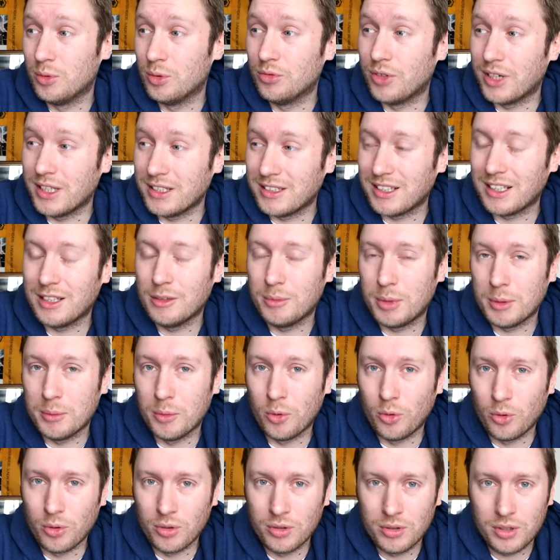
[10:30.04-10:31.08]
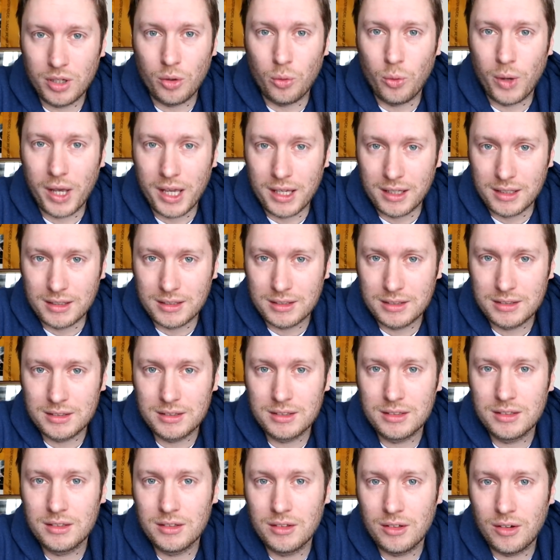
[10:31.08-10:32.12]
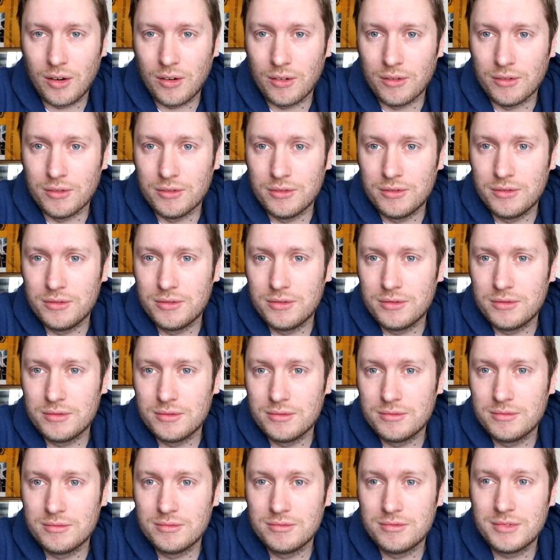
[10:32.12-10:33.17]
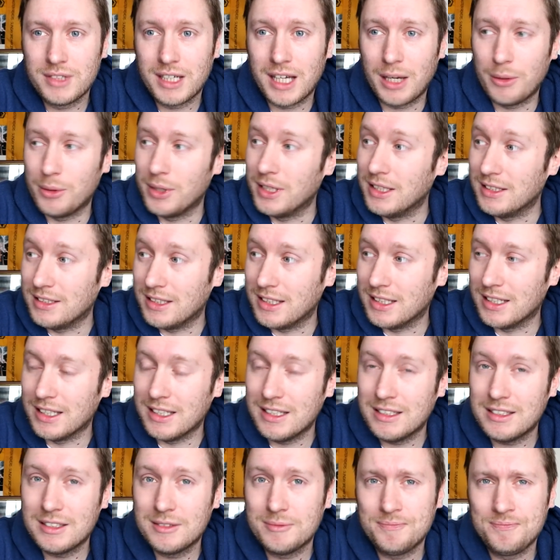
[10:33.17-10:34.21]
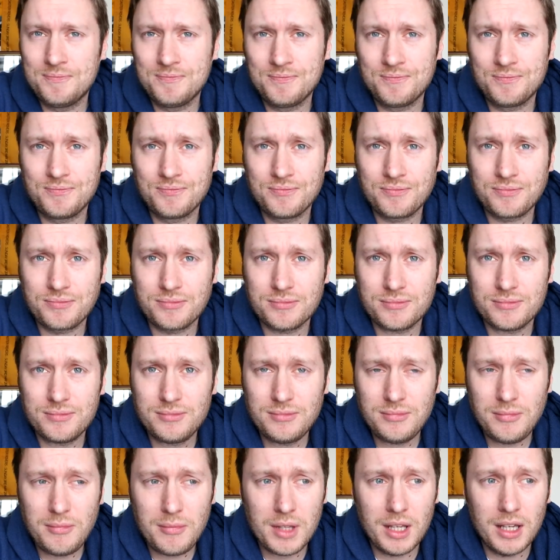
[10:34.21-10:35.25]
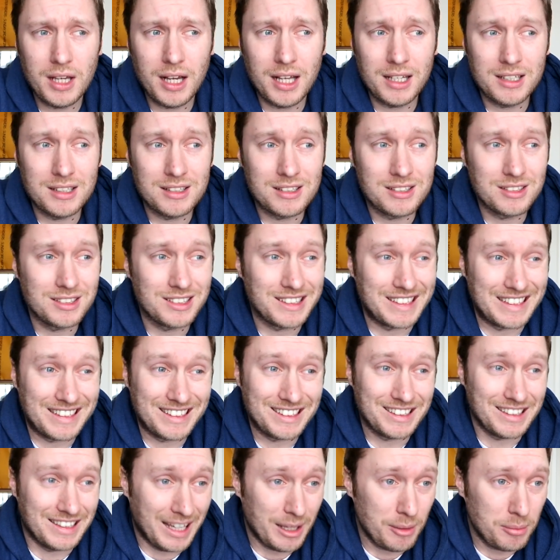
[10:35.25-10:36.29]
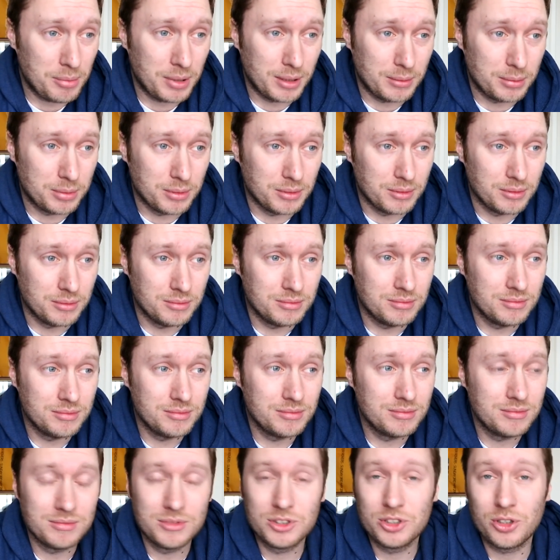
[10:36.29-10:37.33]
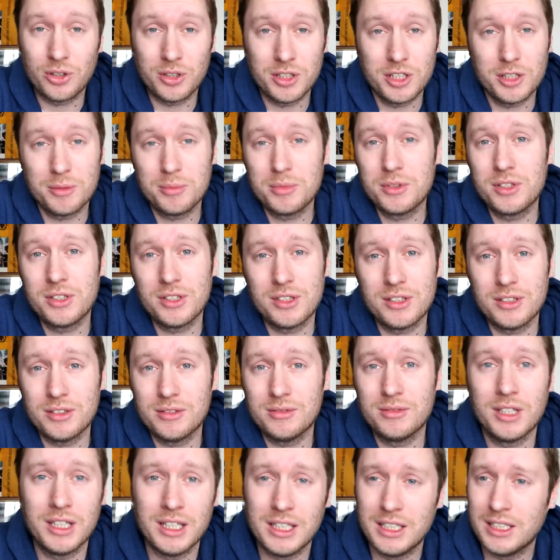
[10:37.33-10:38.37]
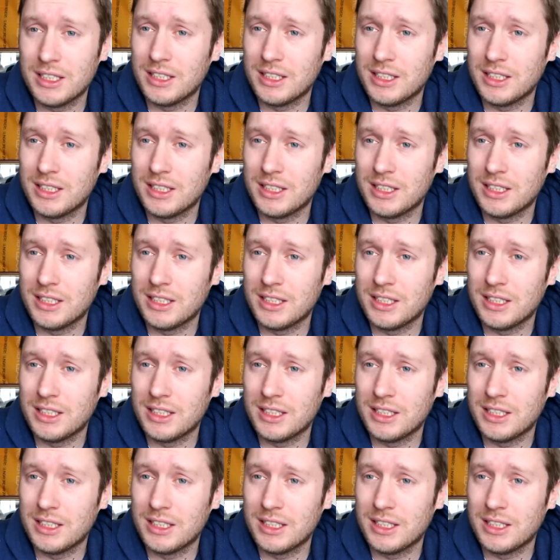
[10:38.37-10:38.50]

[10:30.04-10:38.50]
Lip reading: will raise a little bit more awareness of how easy it is and get people signed up to the,